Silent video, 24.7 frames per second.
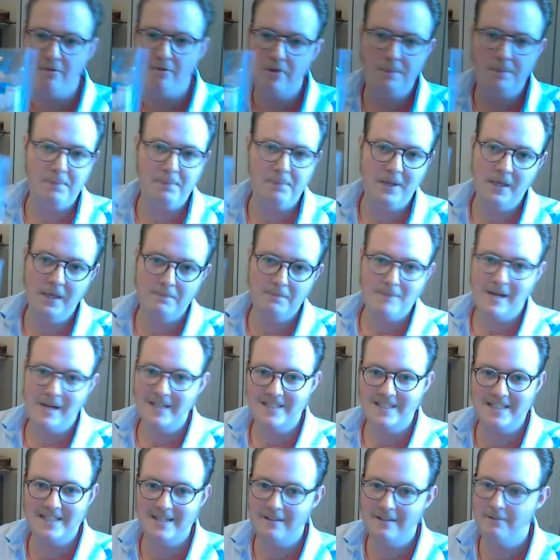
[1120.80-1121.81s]
repeat
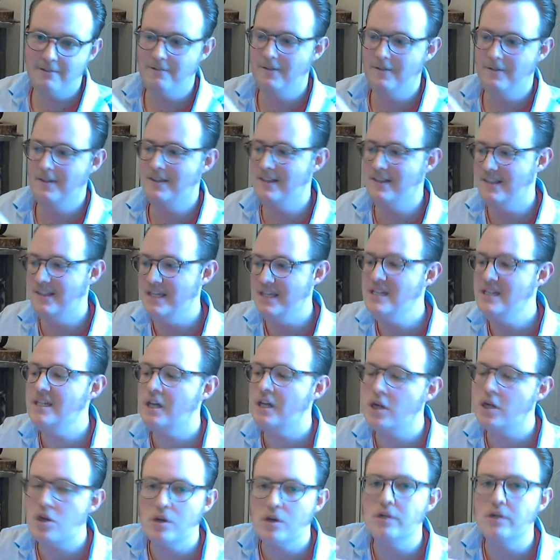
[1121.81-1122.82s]
myself. These are
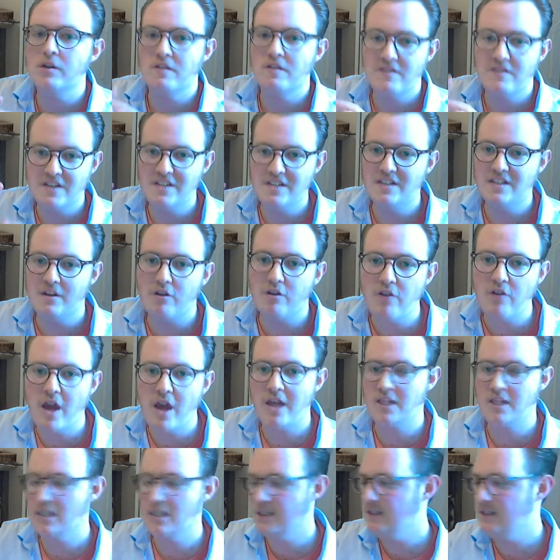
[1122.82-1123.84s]
good. These are
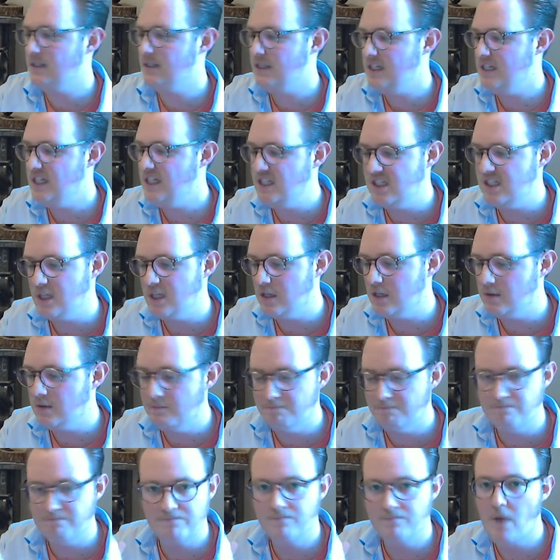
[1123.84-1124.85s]
great. These are
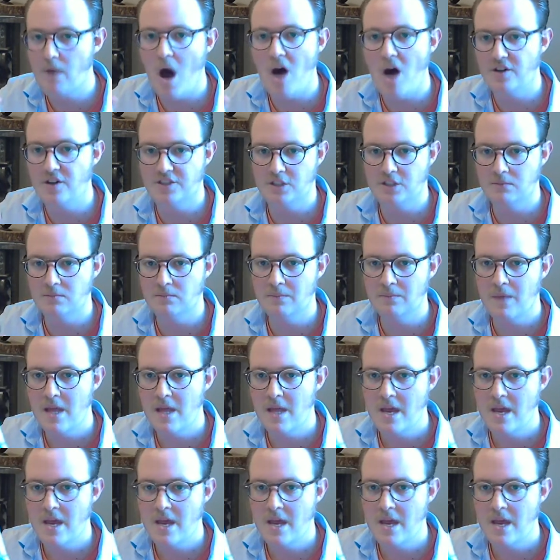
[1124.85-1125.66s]
awesome.